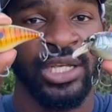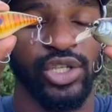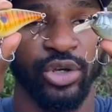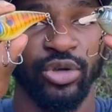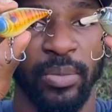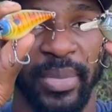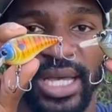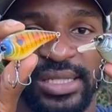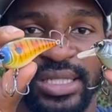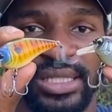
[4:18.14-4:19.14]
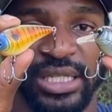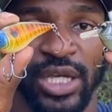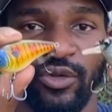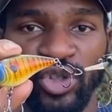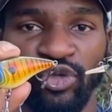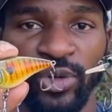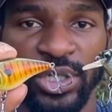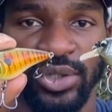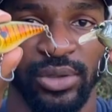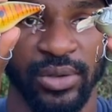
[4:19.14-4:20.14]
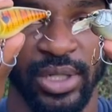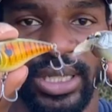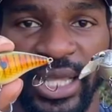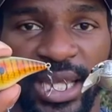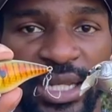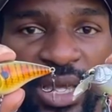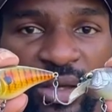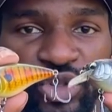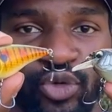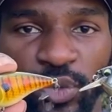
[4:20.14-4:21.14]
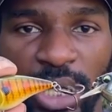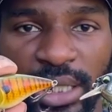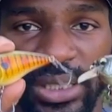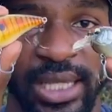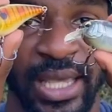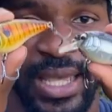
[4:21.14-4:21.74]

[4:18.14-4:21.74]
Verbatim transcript: So you can bounce these things off a structure, lay downs, rocks,